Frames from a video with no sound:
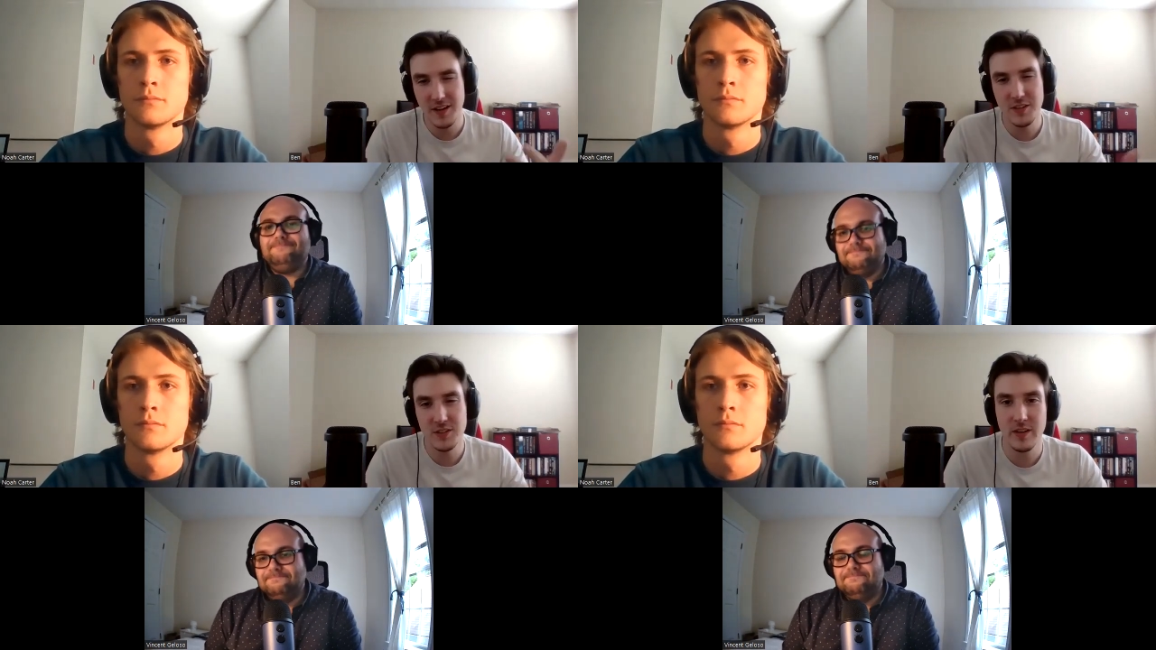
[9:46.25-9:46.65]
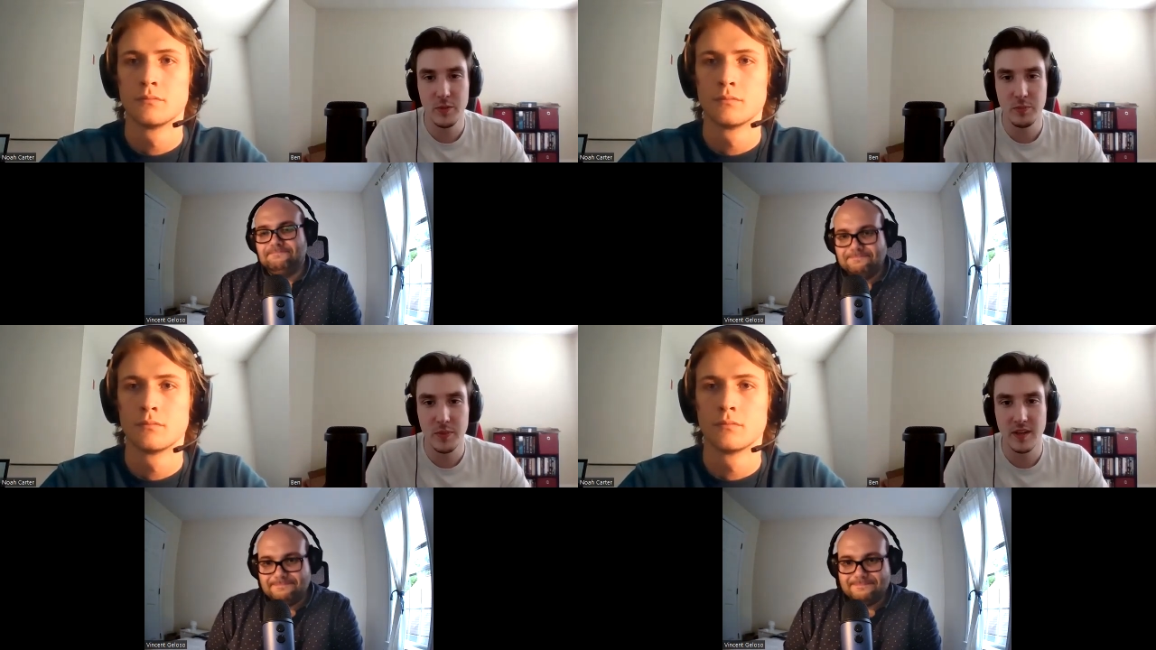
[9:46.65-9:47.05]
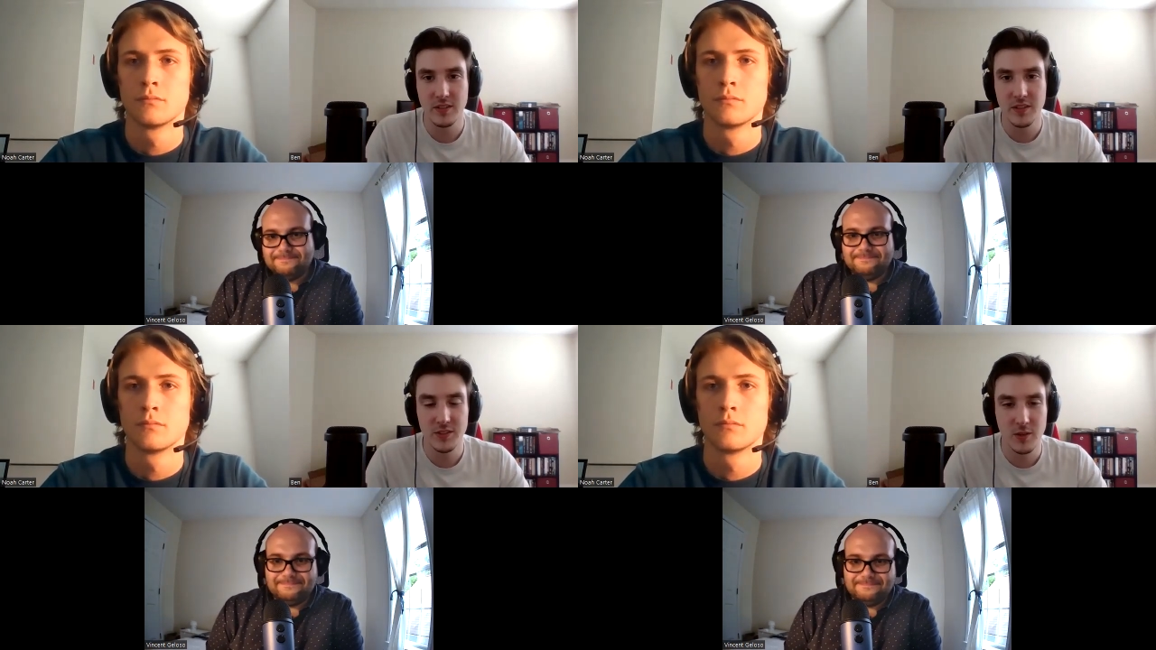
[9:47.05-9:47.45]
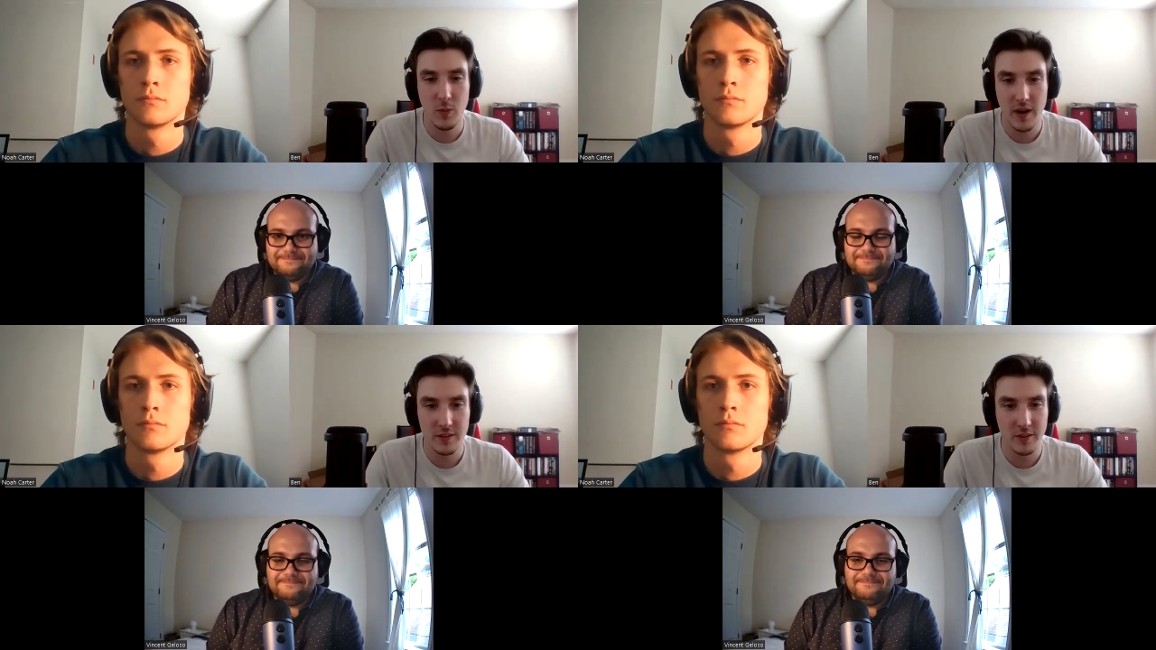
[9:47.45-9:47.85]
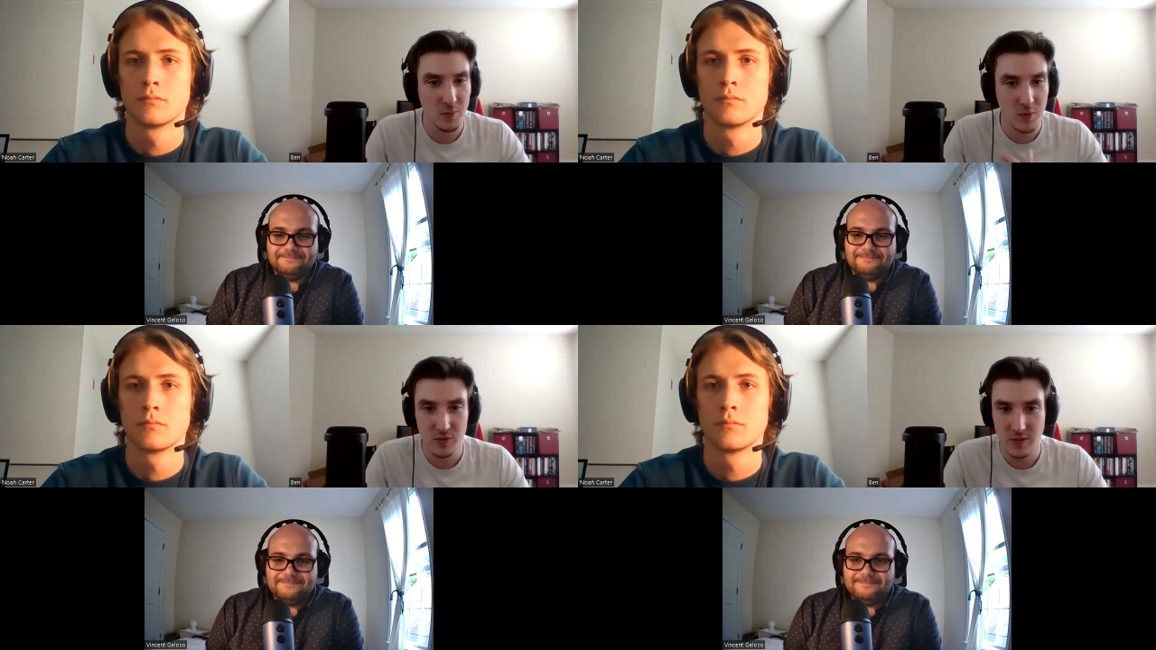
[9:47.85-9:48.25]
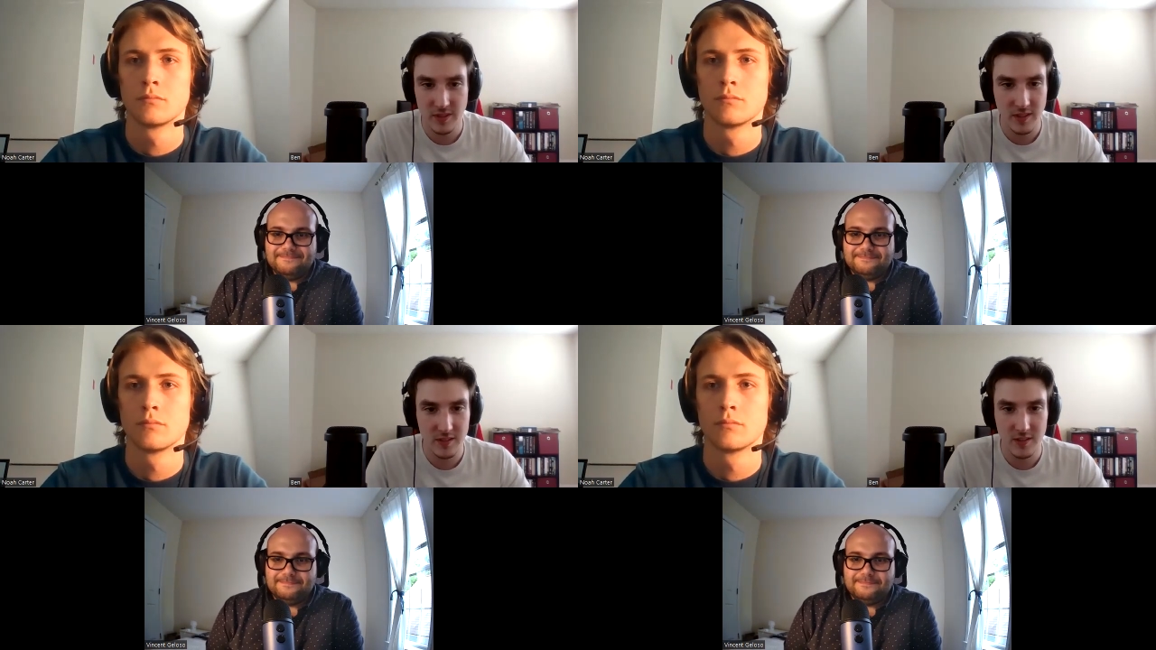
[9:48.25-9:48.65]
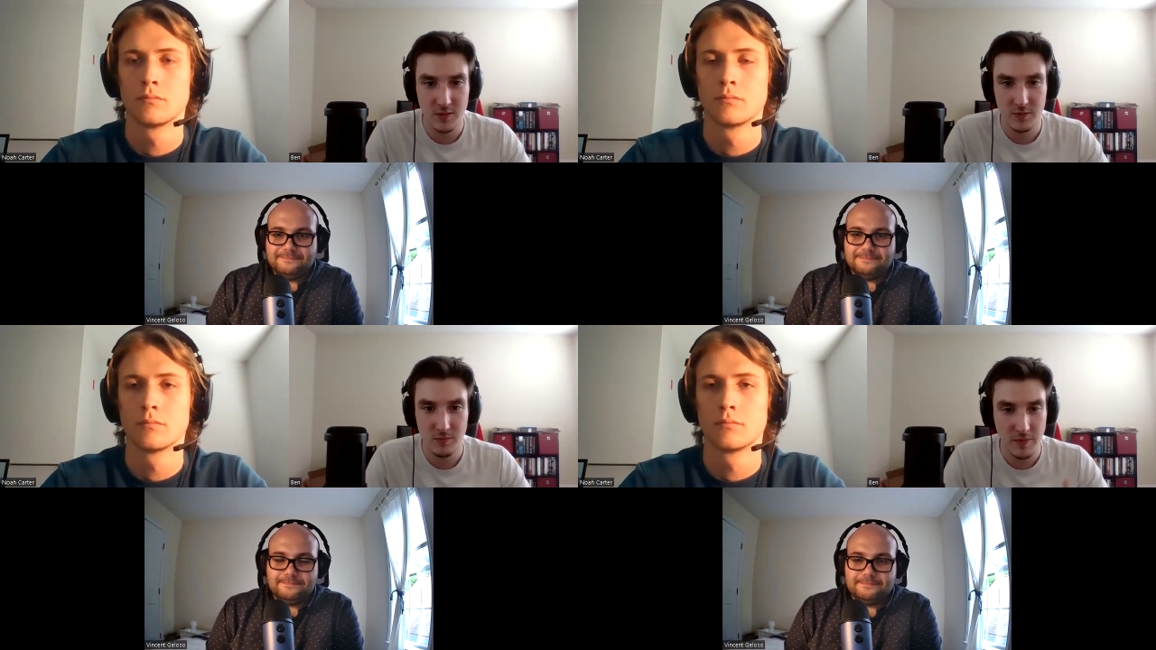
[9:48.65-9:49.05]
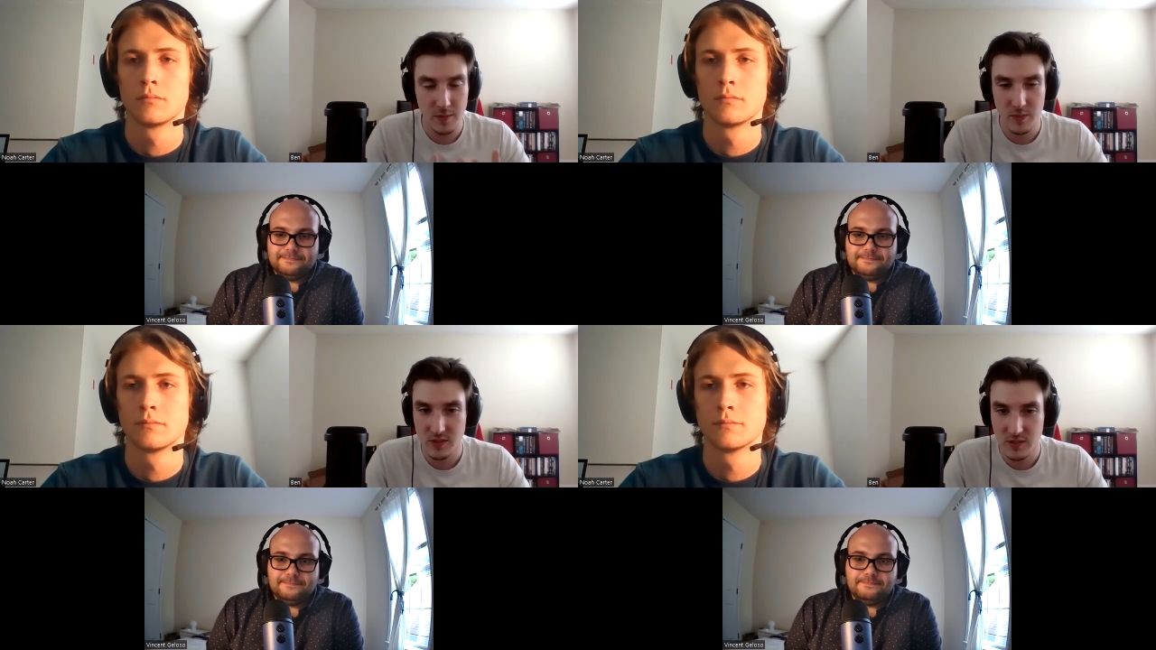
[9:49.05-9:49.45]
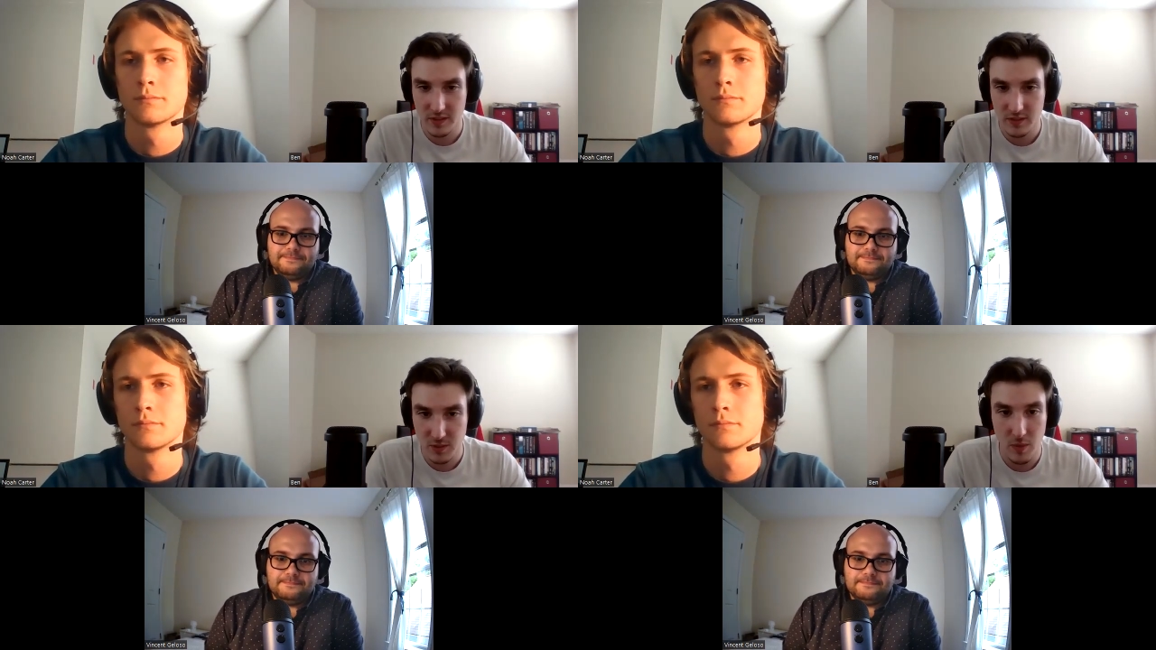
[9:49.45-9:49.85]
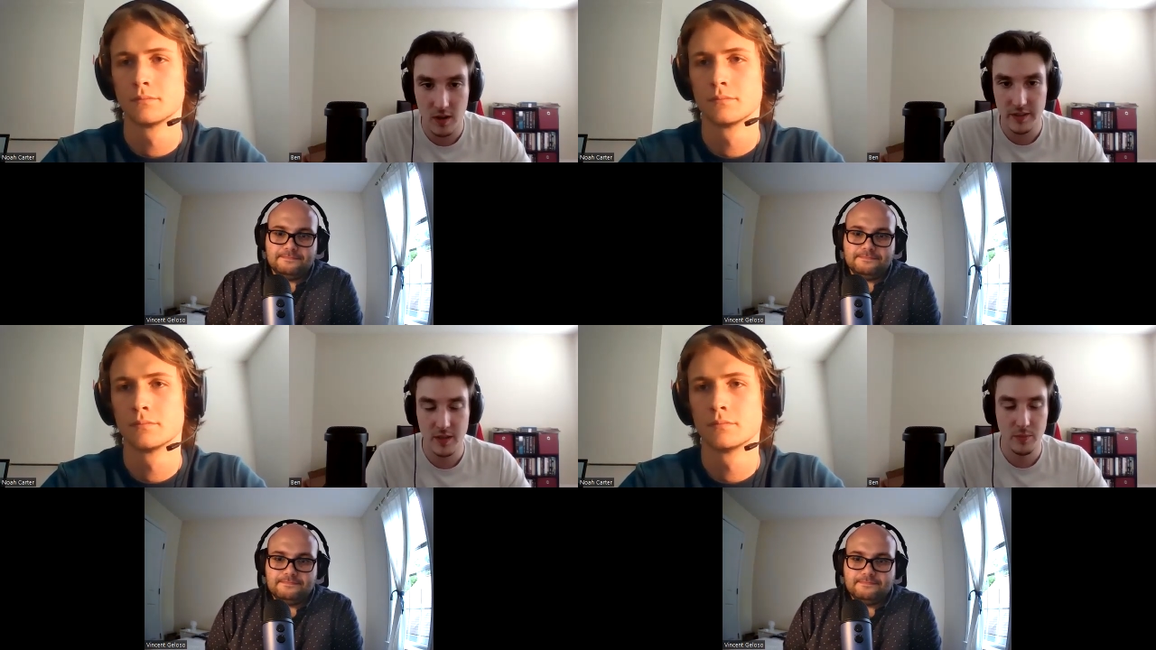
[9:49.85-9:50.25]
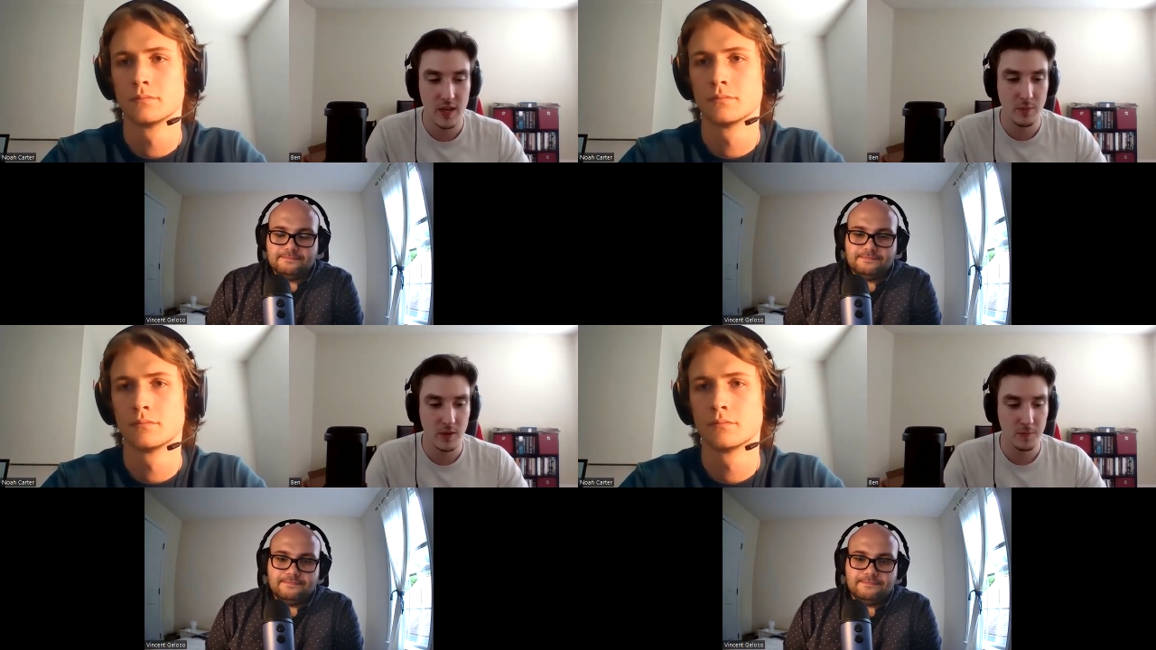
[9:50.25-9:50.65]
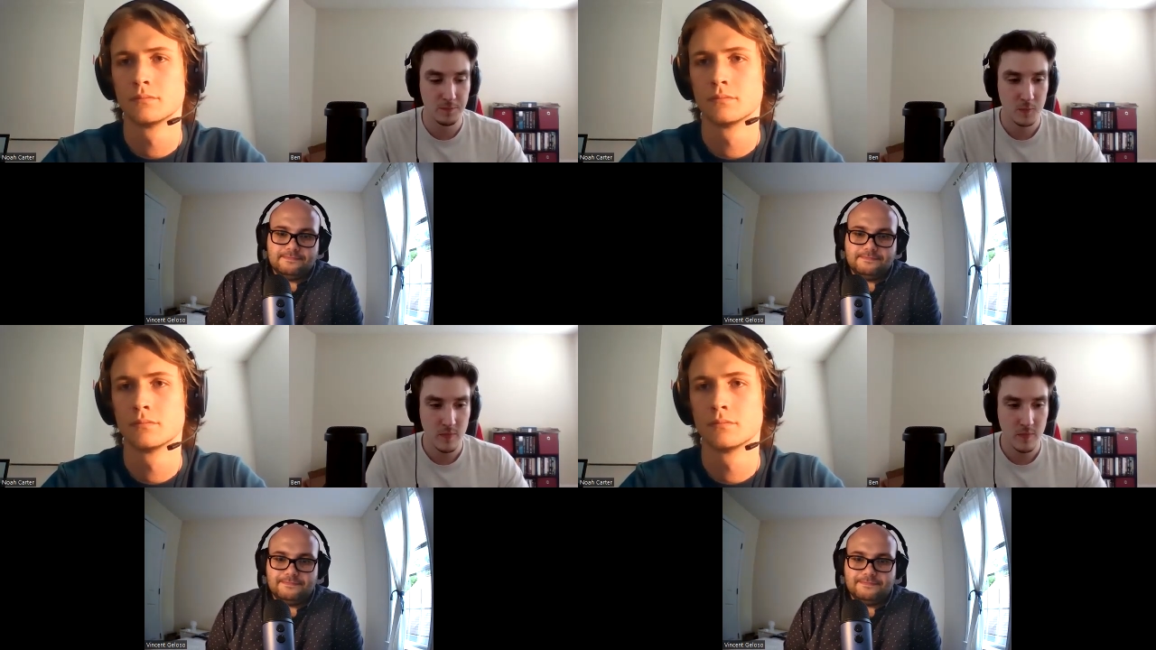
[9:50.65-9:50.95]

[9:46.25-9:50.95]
Speaker 1: I, discovered Peter Leeson a while ago, mostly because his famous uh, Somalia paper.